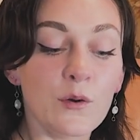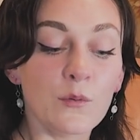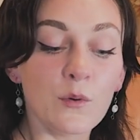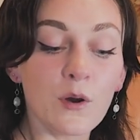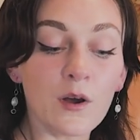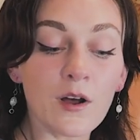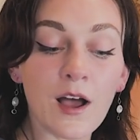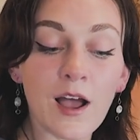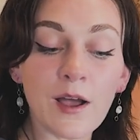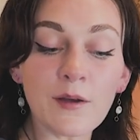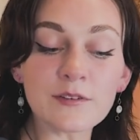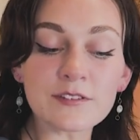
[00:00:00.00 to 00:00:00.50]

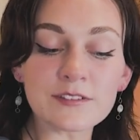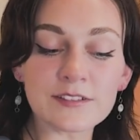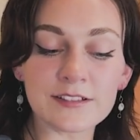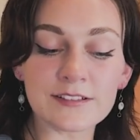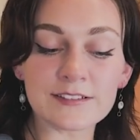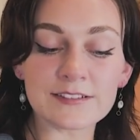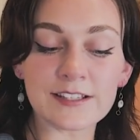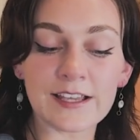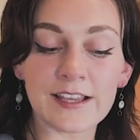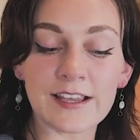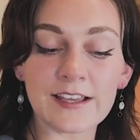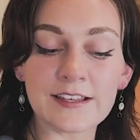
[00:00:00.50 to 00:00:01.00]
Well, I was going
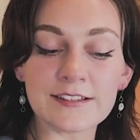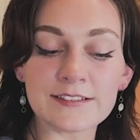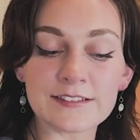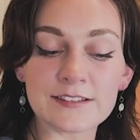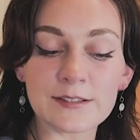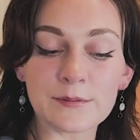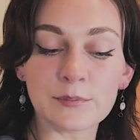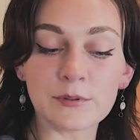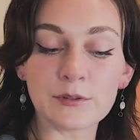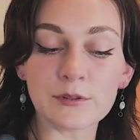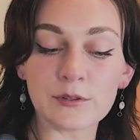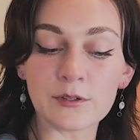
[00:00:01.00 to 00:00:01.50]
to say is the
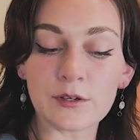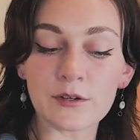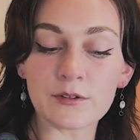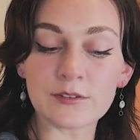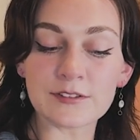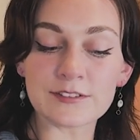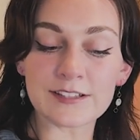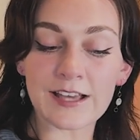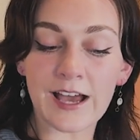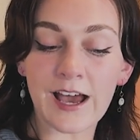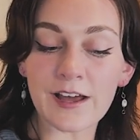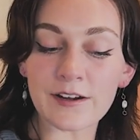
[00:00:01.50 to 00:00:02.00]

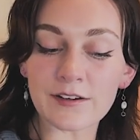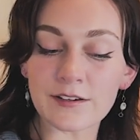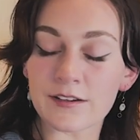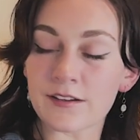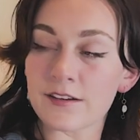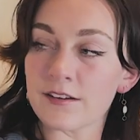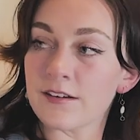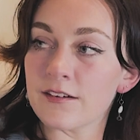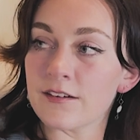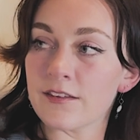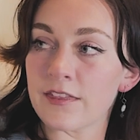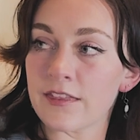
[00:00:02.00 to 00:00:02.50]

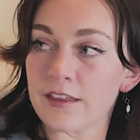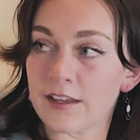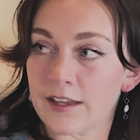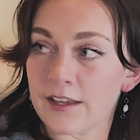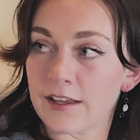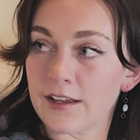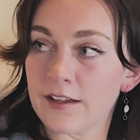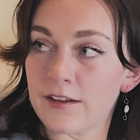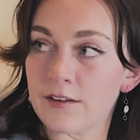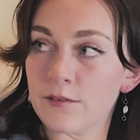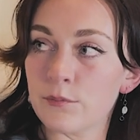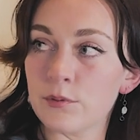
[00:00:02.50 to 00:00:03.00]
Pluto-Saturn
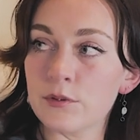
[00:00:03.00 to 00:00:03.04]
thing.